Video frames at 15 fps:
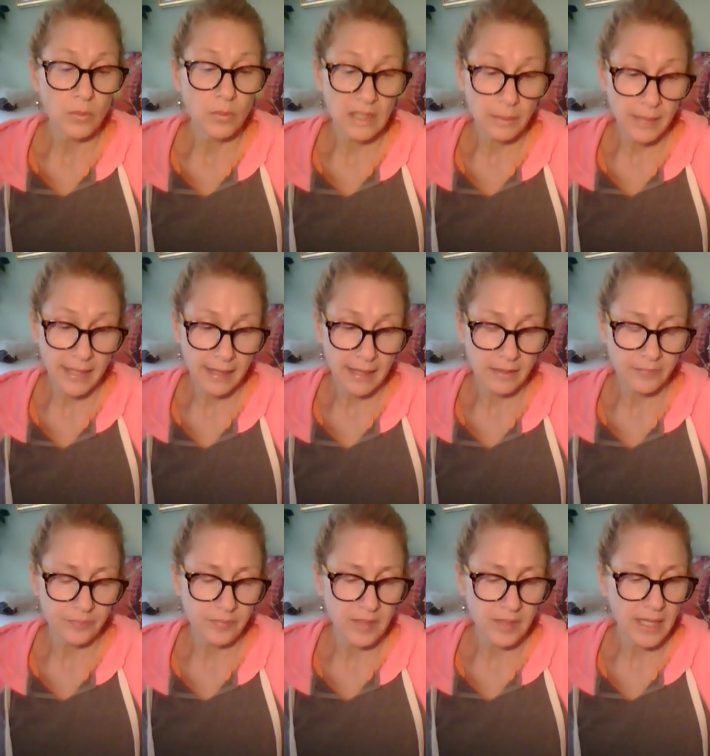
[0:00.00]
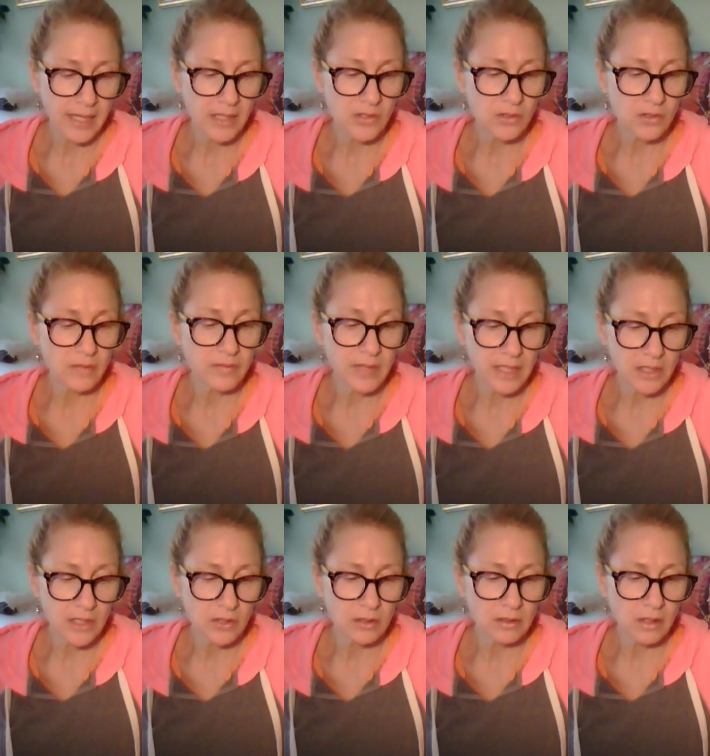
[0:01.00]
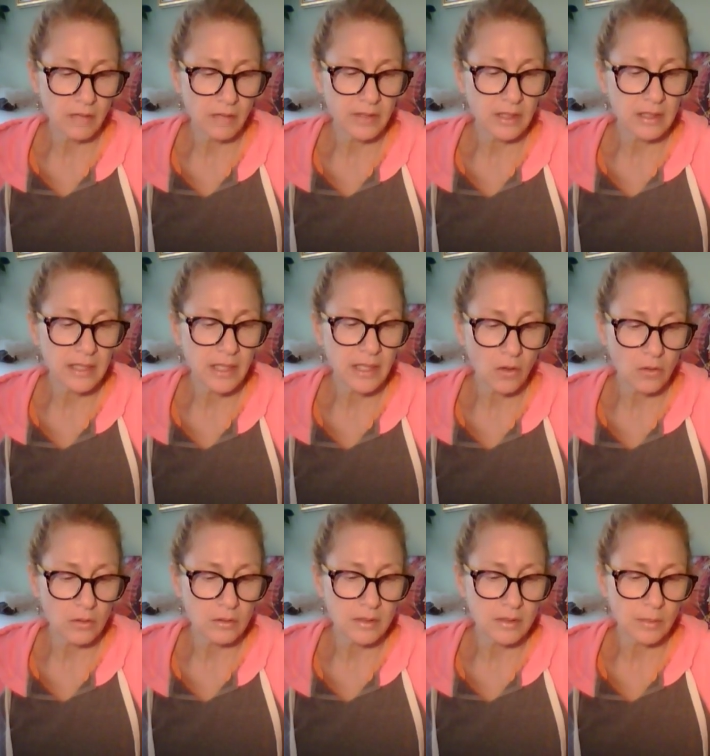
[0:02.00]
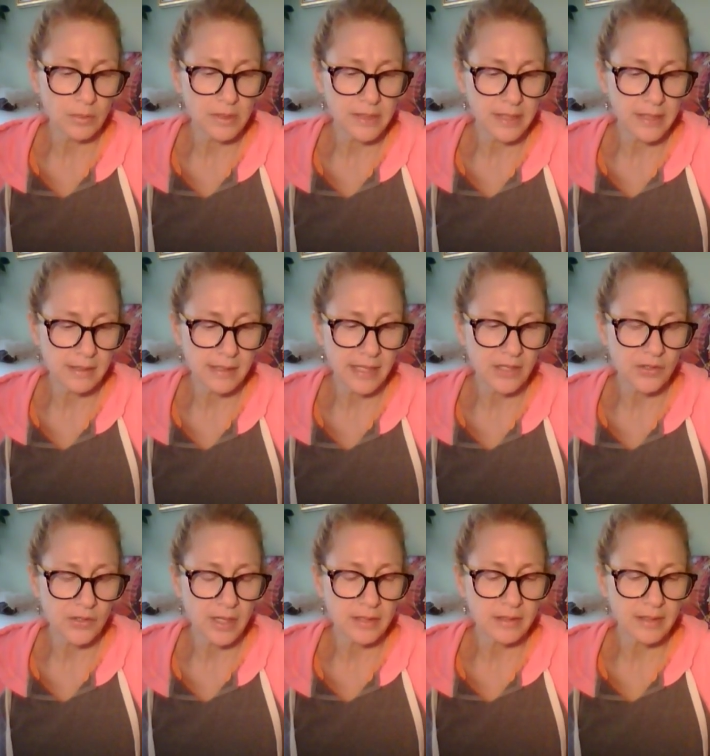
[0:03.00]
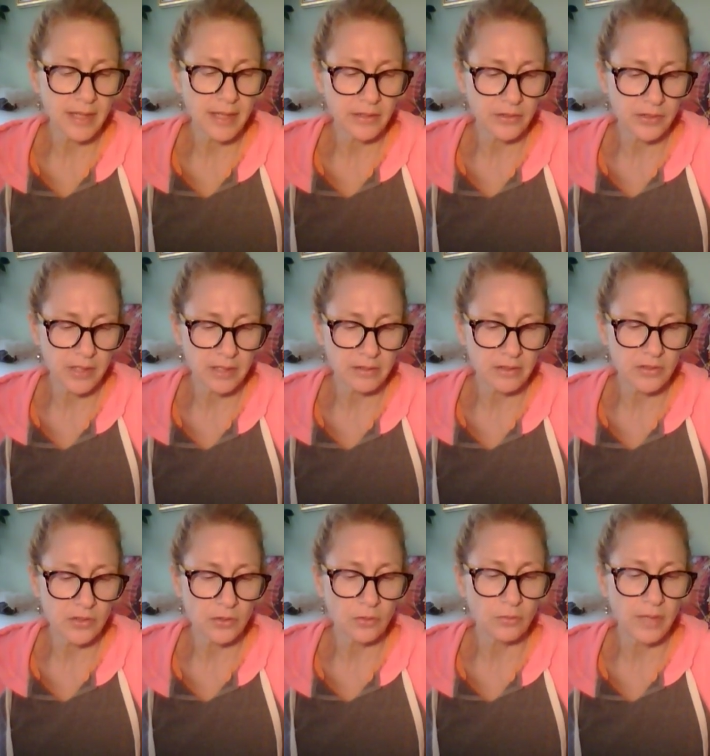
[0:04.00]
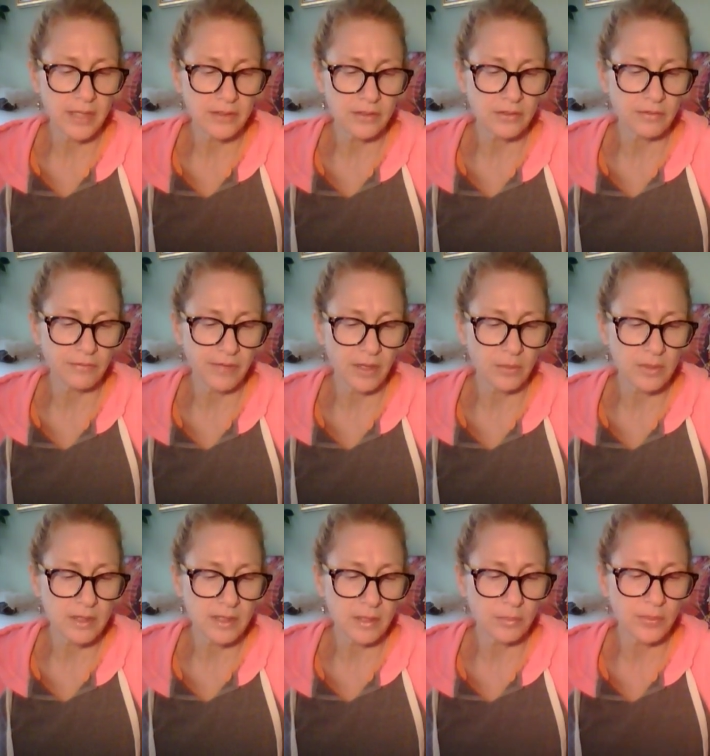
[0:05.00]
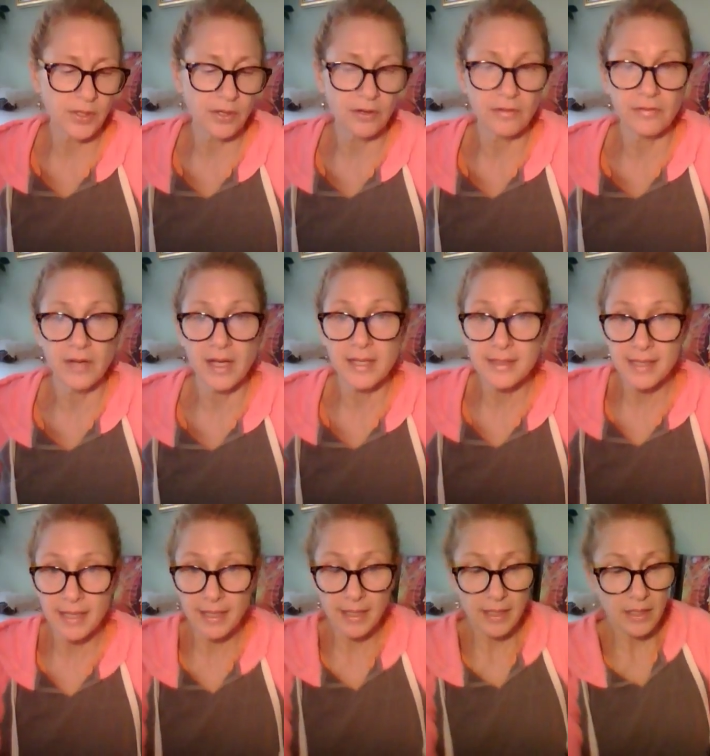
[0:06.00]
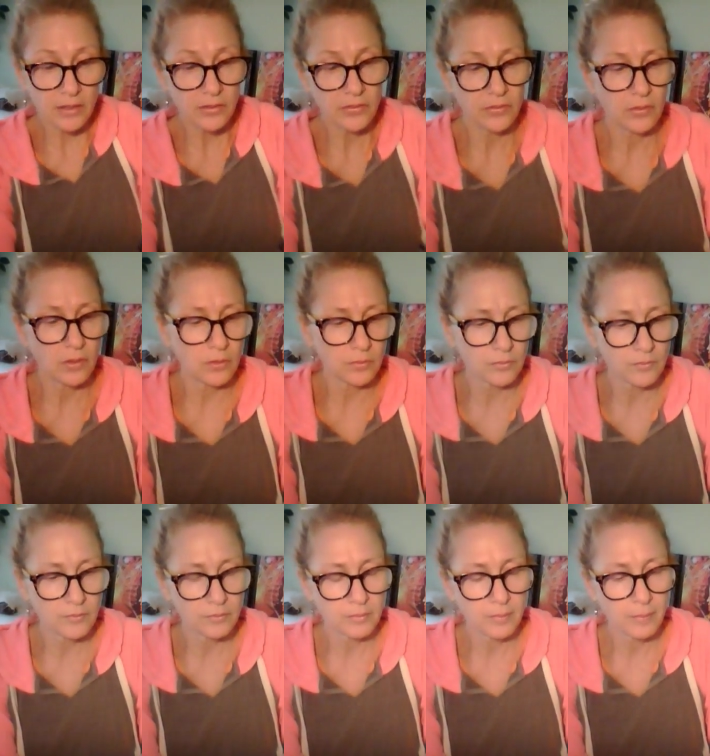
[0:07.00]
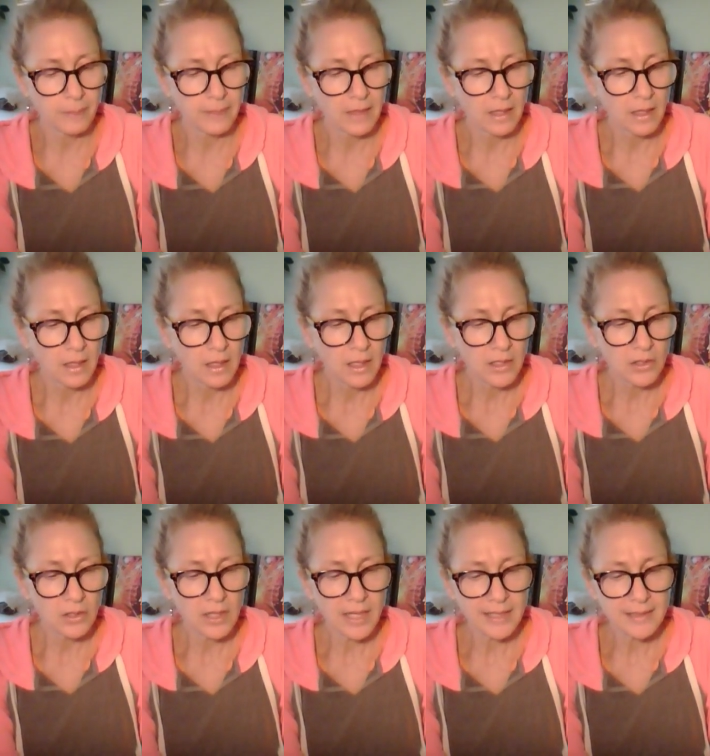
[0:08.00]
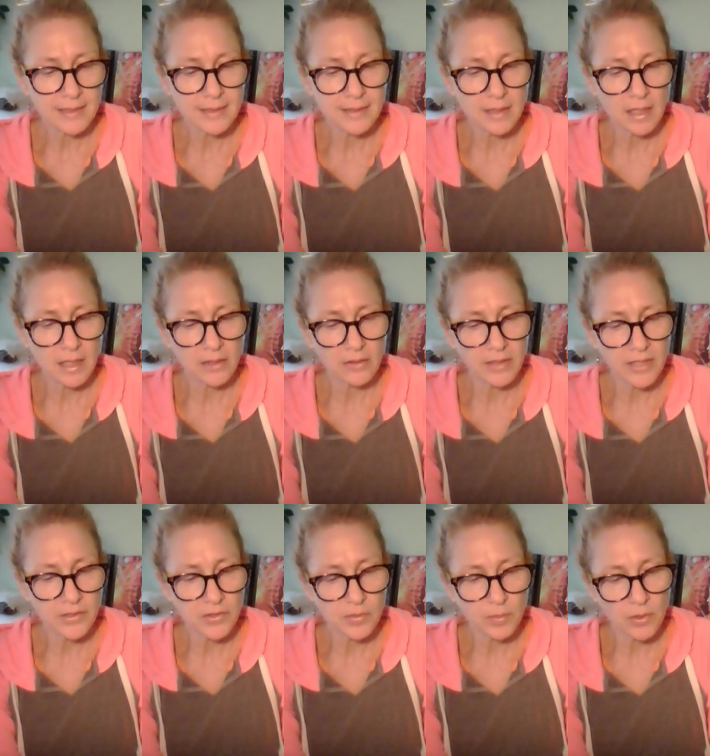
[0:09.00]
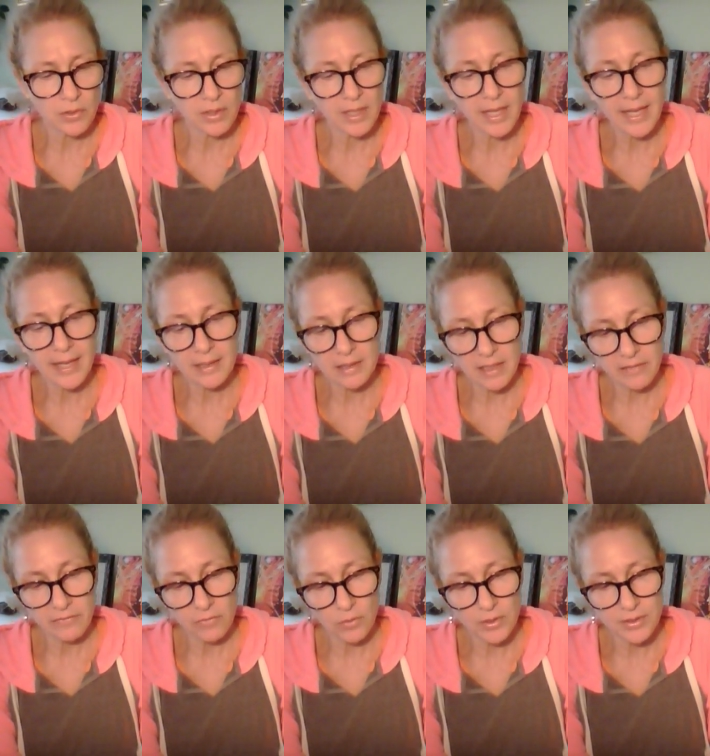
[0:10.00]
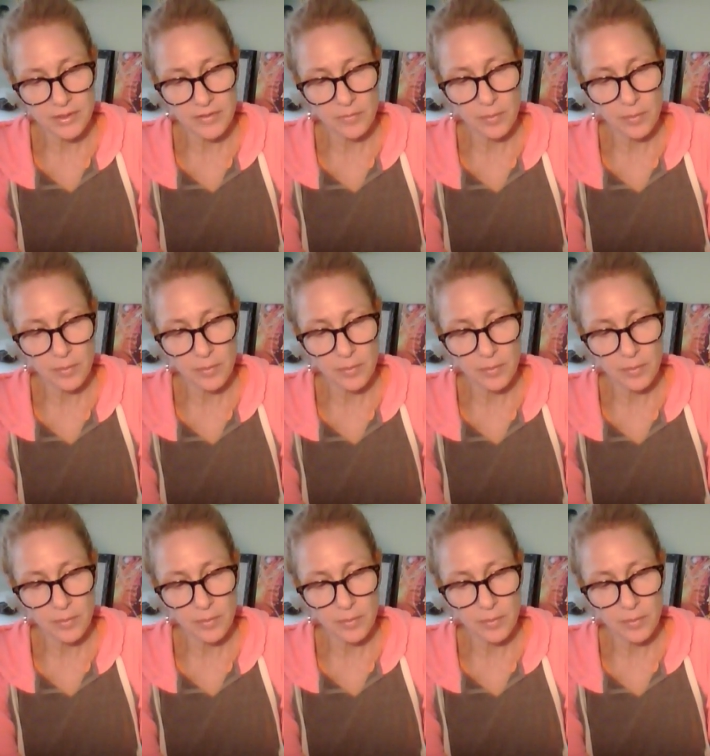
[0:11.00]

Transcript: Berlimiak, the angel of nature, lovingly holds and protects nature as it energizes you, raises your frequency, and purifies and heals you. Your guidance is to honor nature's beauty and life force.